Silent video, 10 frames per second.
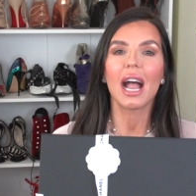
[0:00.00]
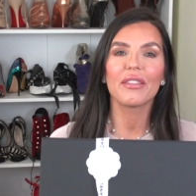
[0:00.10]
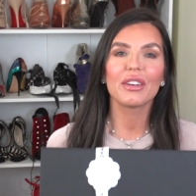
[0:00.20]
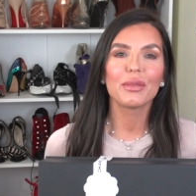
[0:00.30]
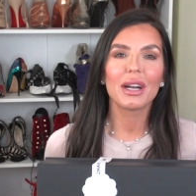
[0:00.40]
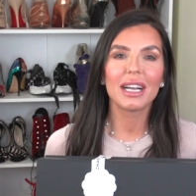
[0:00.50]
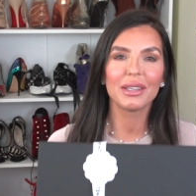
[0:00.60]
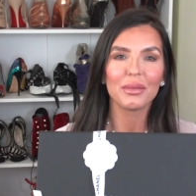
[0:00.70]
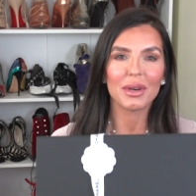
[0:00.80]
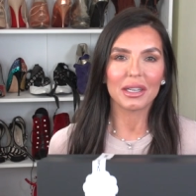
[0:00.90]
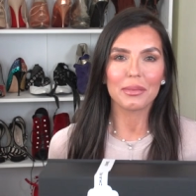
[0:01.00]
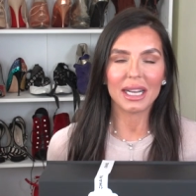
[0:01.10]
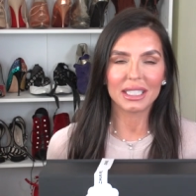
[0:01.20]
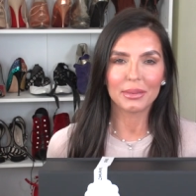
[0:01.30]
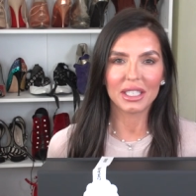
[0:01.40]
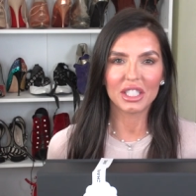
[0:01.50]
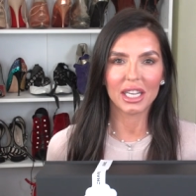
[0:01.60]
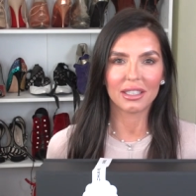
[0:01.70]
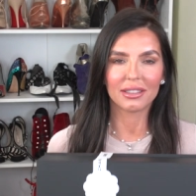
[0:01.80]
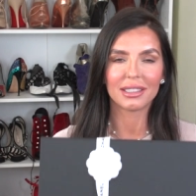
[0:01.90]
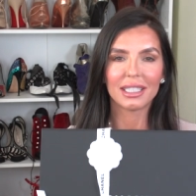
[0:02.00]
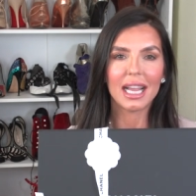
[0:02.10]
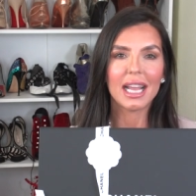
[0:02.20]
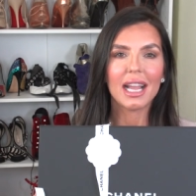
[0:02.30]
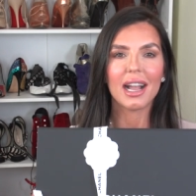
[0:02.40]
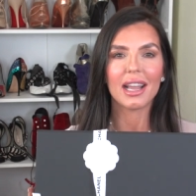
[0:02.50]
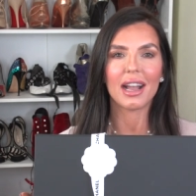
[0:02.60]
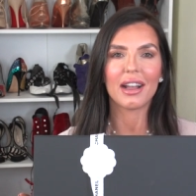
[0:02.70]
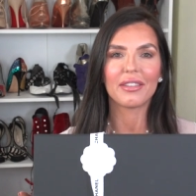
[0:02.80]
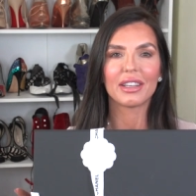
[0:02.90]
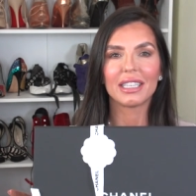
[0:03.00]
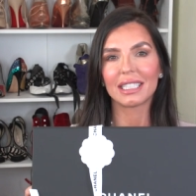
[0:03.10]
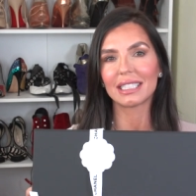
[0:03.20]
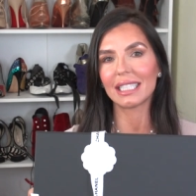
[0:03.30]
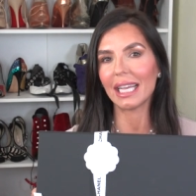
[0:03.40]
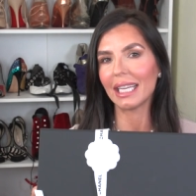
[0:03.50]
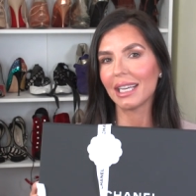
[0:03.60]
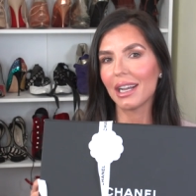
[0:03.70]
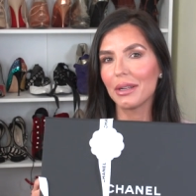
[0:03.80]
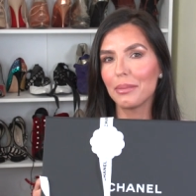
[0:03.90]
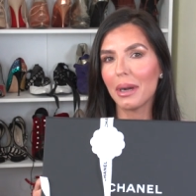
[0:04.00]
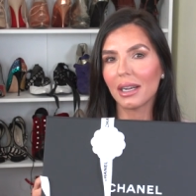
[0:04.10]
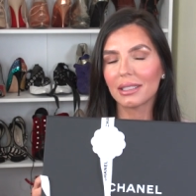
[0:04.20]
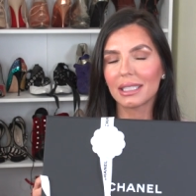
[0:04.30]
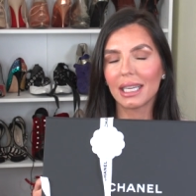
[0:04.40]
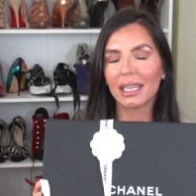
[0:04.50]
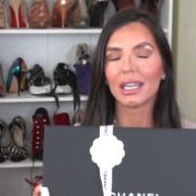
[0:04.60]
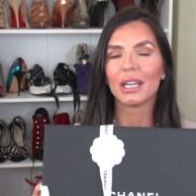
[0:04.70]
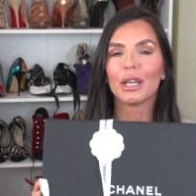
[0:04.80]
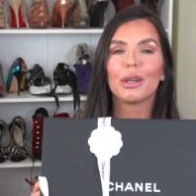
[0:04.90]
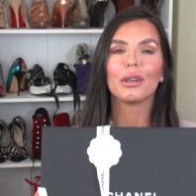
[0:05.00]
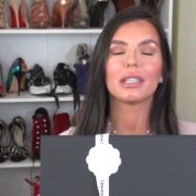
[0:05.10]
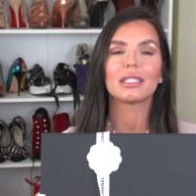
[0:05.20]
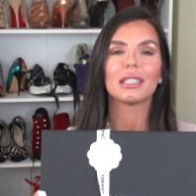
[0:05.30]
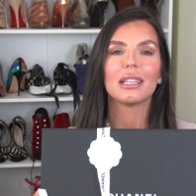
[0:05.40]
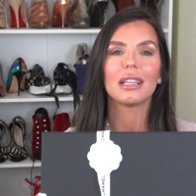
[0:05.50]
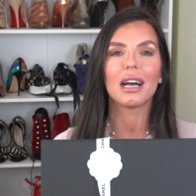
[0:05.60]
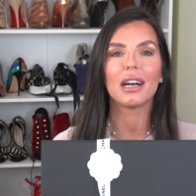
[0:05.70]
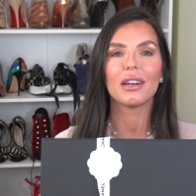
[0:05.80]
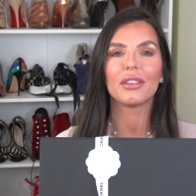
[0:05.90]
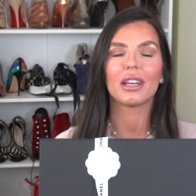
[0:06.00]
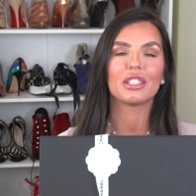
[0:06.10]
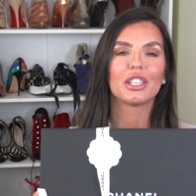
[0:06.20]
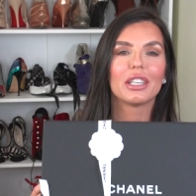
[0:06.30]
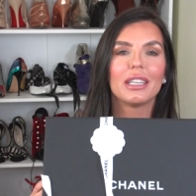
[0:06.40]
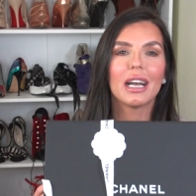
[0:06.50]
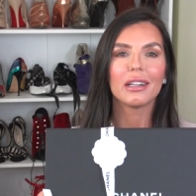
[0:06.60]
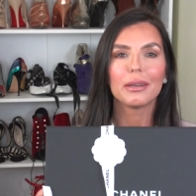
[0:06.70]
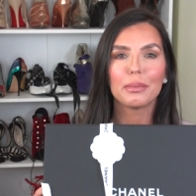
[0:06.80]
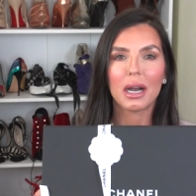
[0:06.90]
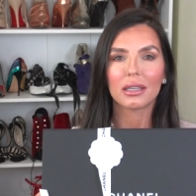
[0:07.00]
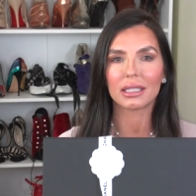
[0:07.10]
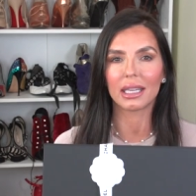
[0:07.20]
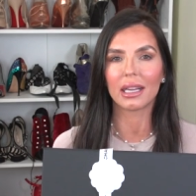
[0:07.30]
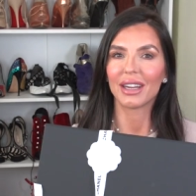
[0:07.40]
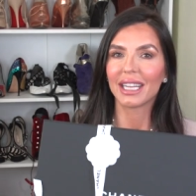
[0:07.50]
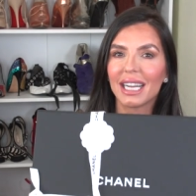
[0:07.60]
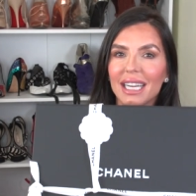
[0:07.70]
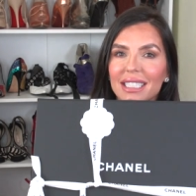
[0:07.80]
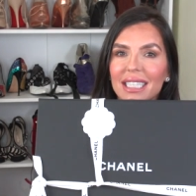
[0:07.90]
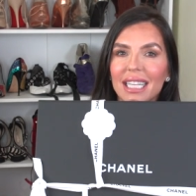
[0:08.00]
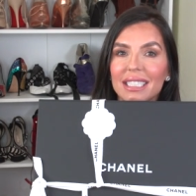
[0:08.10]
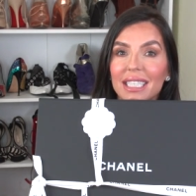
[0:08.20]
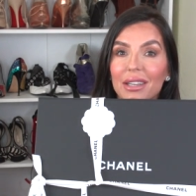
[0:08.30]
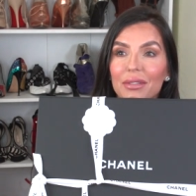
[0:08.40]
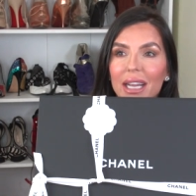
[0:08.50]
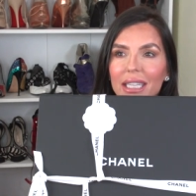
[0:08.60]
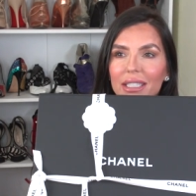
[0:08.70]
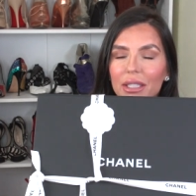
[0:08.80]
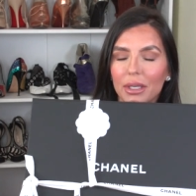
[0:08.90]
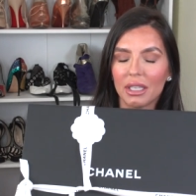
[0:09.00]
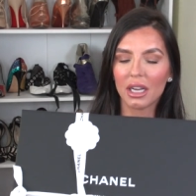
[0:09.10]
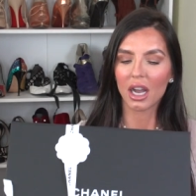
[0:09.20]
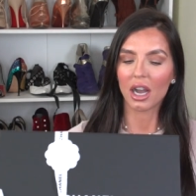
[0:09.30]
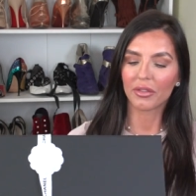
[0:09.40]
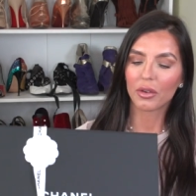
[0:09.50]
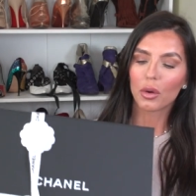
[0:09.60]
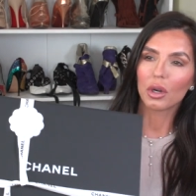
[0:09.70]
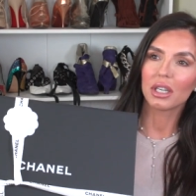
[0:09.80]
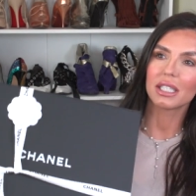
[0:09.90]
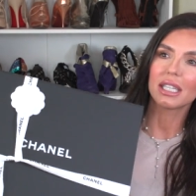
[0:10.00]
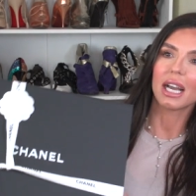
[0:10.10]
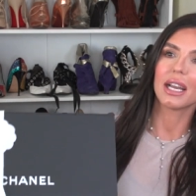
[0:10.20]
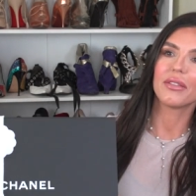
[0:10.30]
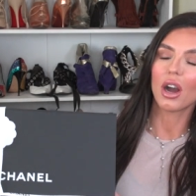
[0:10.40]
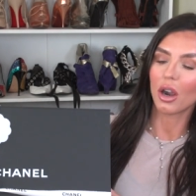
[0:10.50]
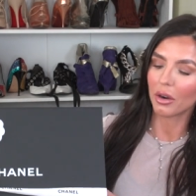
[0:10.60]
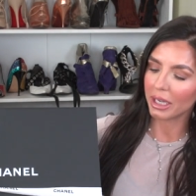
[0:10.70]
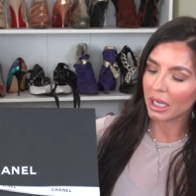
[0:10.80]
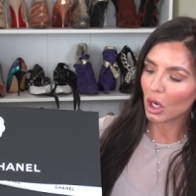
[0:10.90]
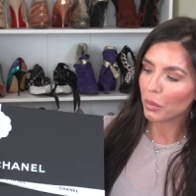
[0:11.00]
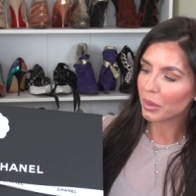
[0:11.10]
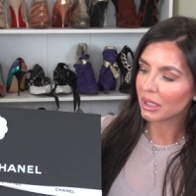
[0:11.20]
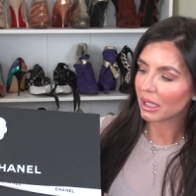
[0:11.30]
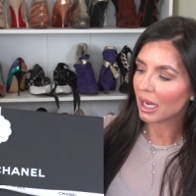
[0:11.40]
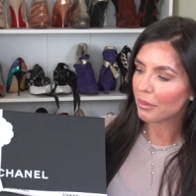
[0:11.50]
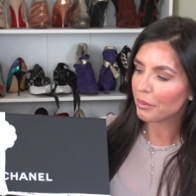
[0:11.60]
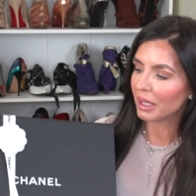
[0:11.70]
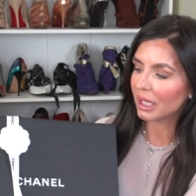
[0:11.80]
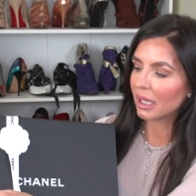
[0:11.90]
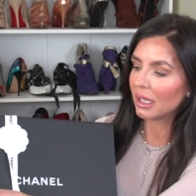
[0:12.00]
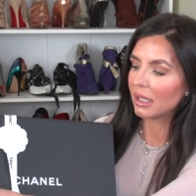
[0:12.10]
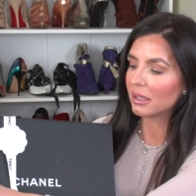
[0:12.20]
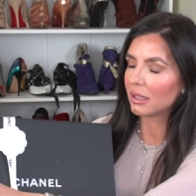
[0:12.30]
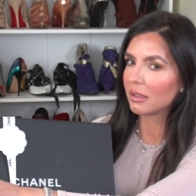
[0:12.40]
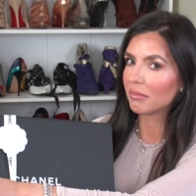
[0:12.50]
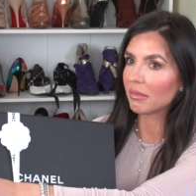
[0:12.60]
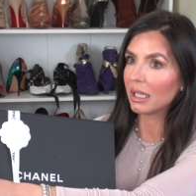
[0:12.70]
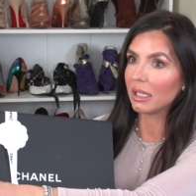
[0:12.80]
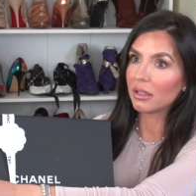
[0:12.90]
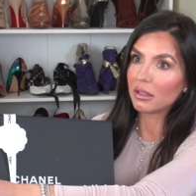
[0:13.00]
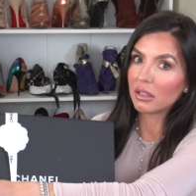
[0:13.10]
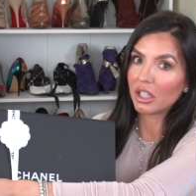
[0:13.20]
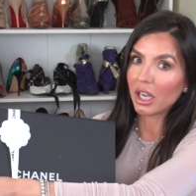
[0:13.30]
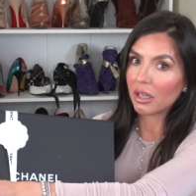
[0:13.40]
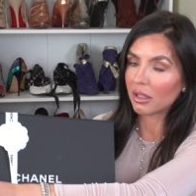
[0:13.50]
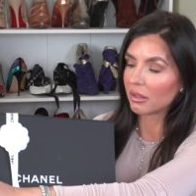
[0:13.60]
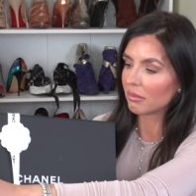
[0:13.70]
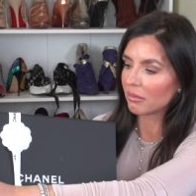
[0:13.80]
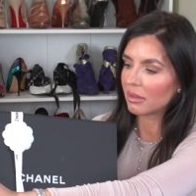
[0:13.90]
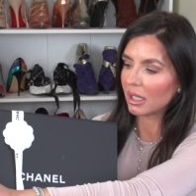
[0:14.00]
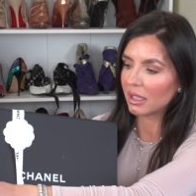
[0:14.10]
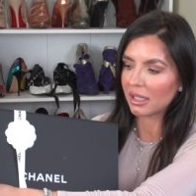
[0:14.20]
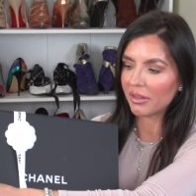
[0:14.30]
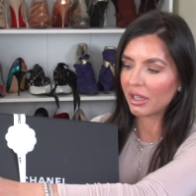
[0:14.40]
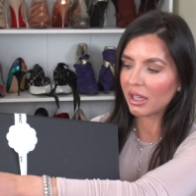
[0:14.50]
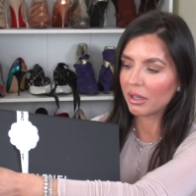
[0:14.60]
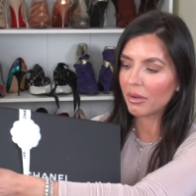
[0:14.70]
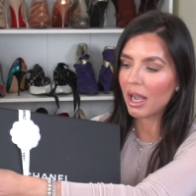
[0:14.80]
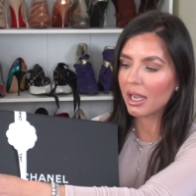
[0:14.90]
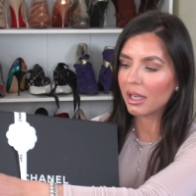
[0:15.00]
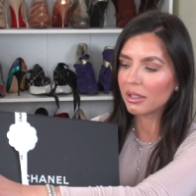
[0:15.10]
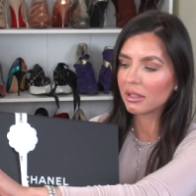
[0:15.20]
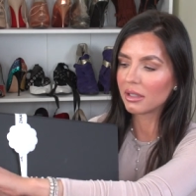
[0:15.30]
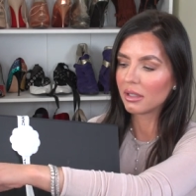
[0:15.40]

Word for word: Hi everyone, welcome back to my channel. Today I have an exciting unboxing. Who doesn't love a Chanel unboxing? All right guys, let's get right into it. Of course I have already opened it up because I needed to check. Like, is everything right?